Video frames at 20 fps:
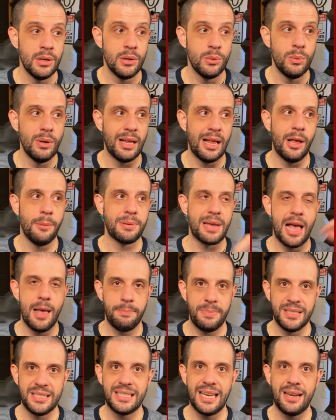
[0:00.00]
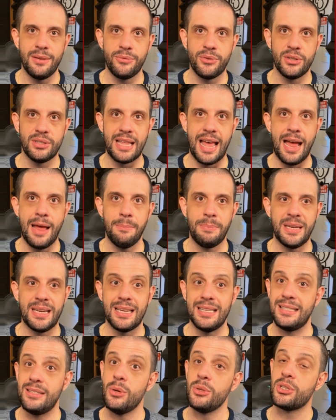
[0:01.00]
will help compensate for that
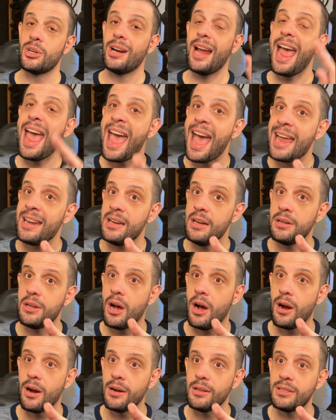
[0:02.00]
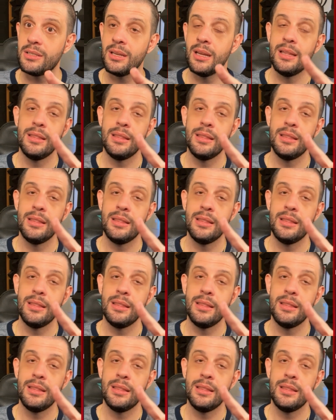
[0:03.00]
because those are added cards.